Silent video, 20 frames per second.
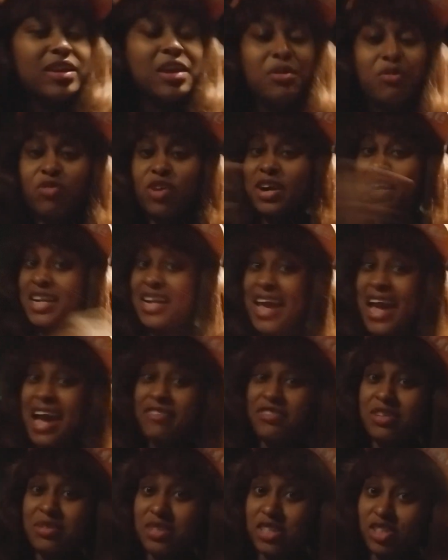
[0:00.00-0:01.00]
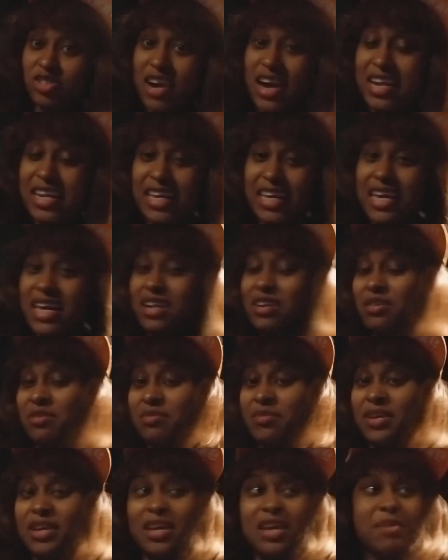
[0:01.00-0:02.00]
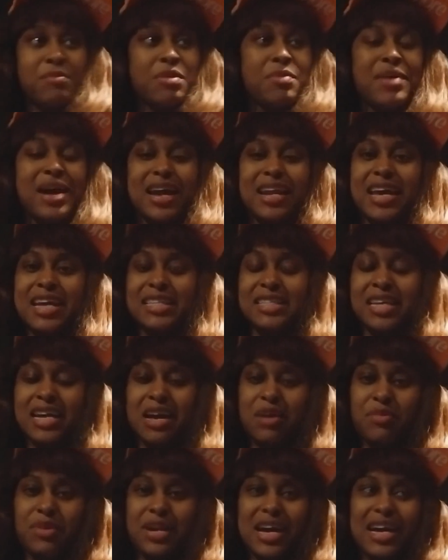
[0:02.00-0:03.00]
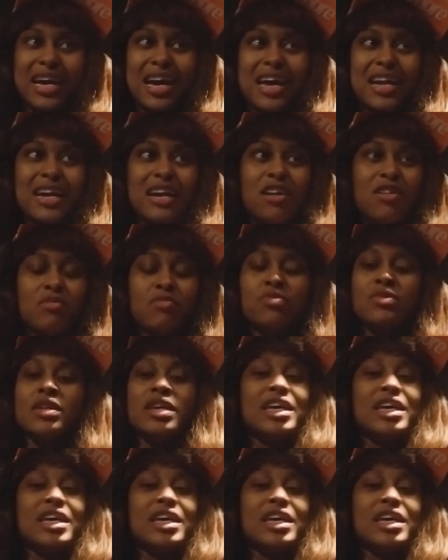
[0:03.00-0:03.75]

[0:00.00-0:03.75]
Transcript: running after him to try to get him. But by that time when I got out,